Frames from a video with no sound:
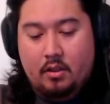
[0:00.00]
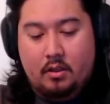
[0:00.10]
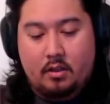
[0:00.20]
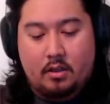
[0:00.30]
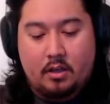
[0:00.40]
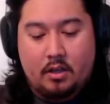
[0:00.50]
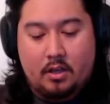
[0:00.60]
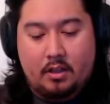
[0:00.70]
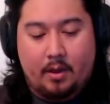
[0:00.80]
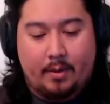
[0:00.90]

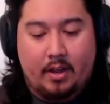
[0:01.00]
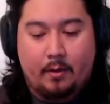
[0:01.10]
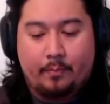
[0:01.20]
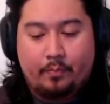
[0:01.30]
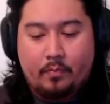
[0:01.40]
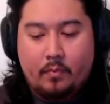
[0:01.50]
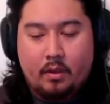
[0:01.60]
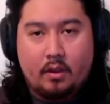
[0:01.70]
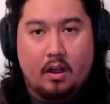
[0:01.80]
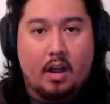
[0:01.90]
There we go.
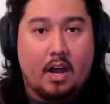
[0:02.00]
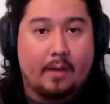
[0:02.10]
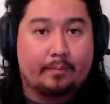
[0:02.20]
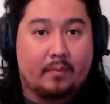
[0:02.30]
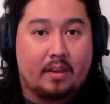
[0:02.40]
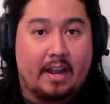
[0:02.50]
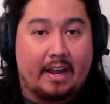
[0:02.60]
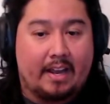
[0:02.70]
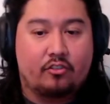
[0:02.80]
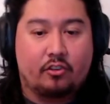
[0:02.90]
Yeah,
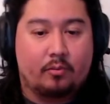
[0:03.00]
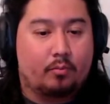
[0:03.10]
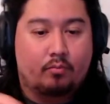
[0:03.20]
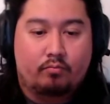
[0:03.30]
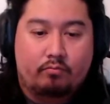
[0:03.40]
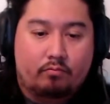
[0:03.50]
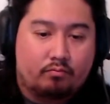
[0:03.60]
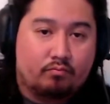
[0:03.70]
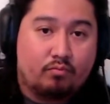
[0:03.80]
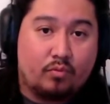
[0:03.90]

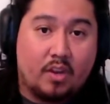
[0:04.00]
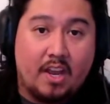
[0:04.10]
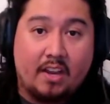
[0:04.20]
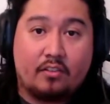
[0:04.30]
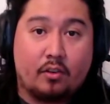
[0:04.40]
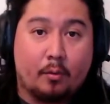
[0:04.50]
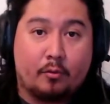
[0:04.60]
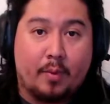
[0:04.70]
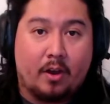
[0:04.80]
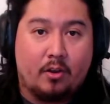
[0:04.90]
it's so much bigger.